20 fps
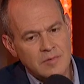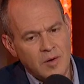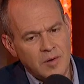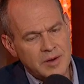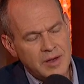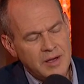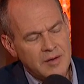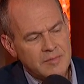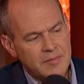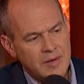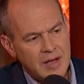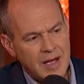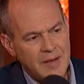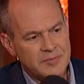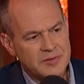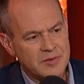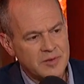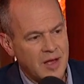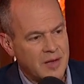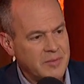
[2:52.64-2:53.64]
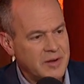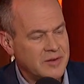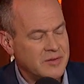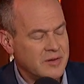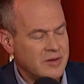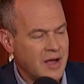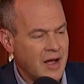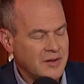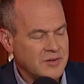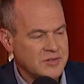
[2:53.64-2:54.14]
Oh yeah, absolutely. I
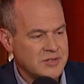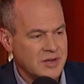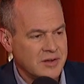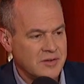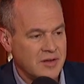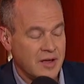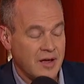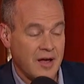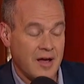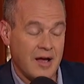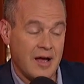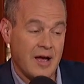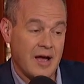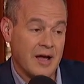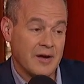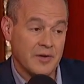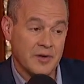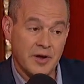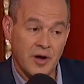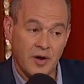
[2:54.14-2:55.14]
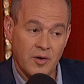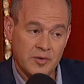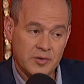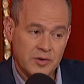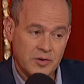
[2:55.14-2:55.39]
mean, not since I, I don't know.